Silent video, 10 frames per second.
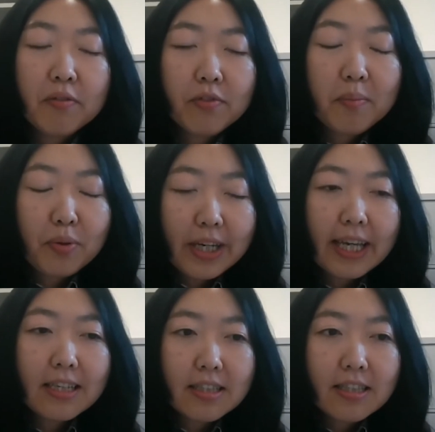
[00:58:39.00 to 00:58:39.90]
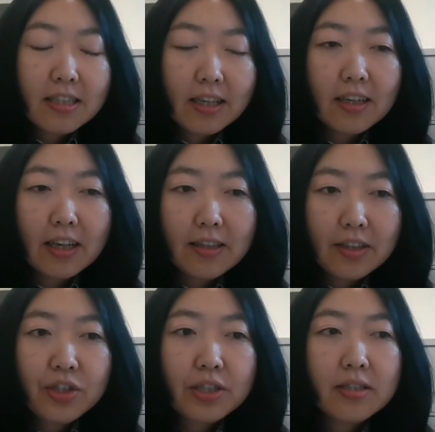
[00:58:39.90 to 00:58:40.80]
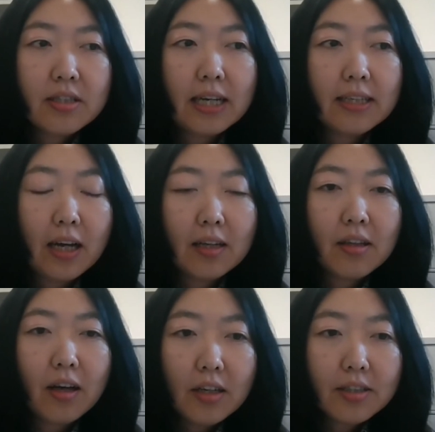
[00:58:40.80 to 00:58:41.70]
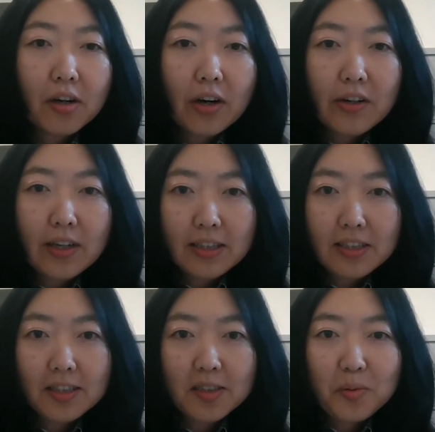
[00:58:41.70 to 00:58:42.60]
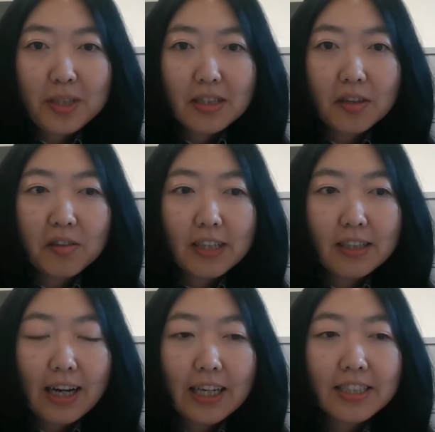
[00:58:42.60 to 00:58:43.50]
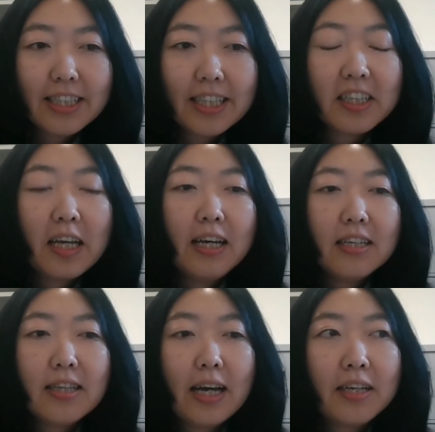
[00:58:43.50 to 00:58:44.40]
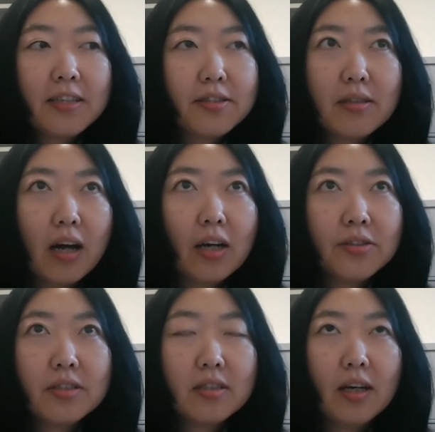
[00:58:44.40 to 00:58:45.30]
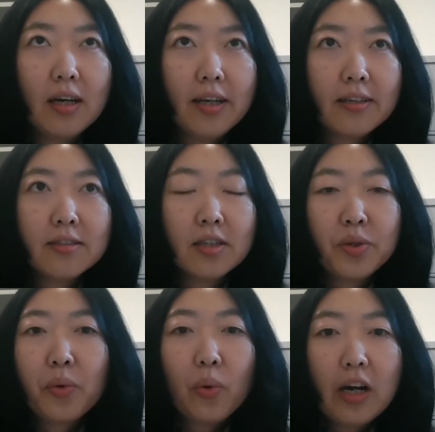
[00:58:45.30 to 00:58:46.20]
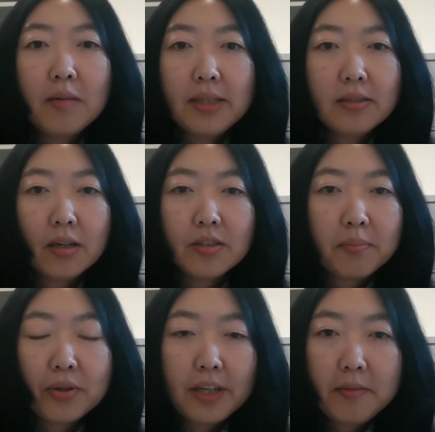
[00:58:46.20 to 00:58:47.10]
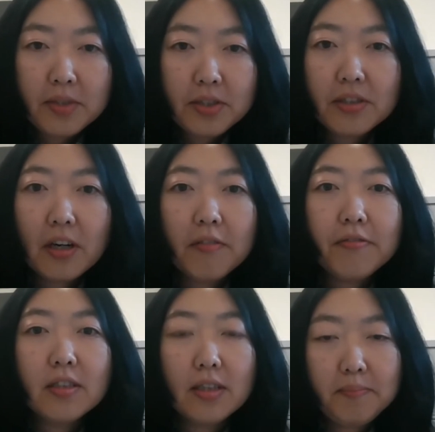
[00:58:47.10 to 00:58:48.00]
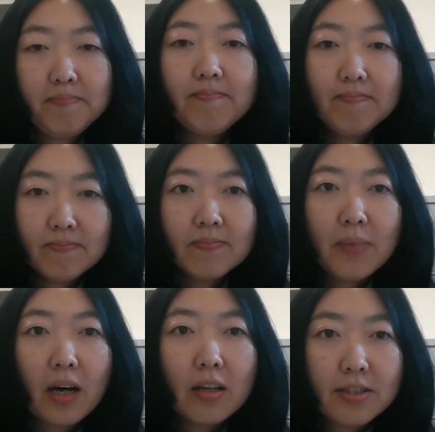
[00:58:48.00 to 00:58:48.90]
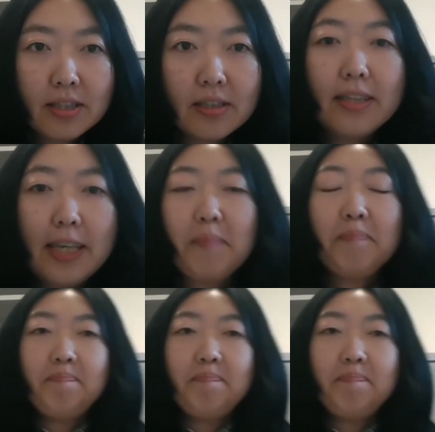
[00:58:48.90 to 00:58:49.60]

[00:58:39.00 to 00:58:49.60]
for pre-existing conditions that are not correlated with COVID-19. That's not in the requirement or the prohibition of the policy. Yeah.